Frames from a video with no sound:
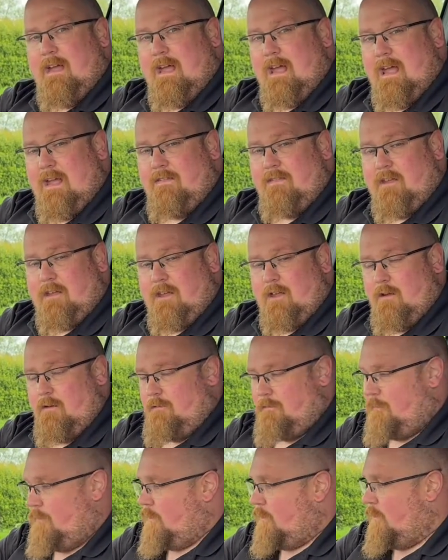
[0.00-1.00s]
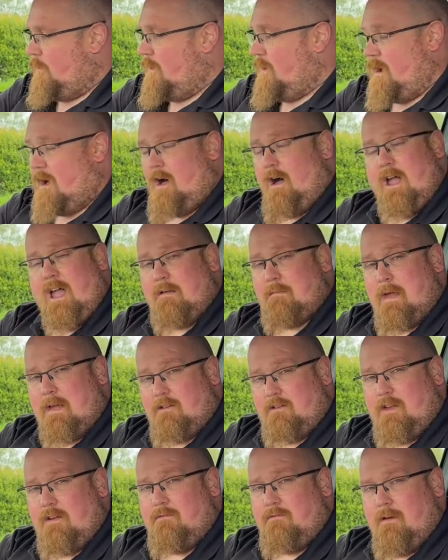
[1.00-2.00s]
in the Q4, I am
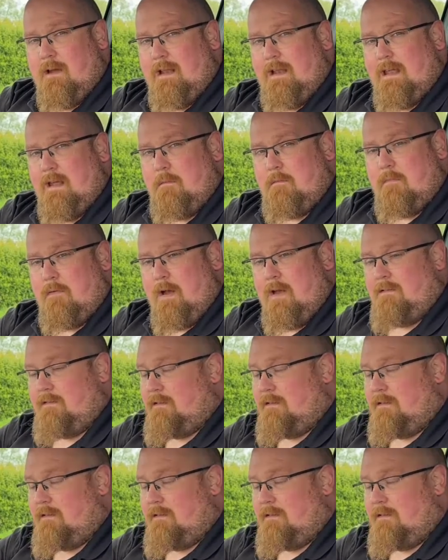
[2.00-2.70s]
actually really impressed,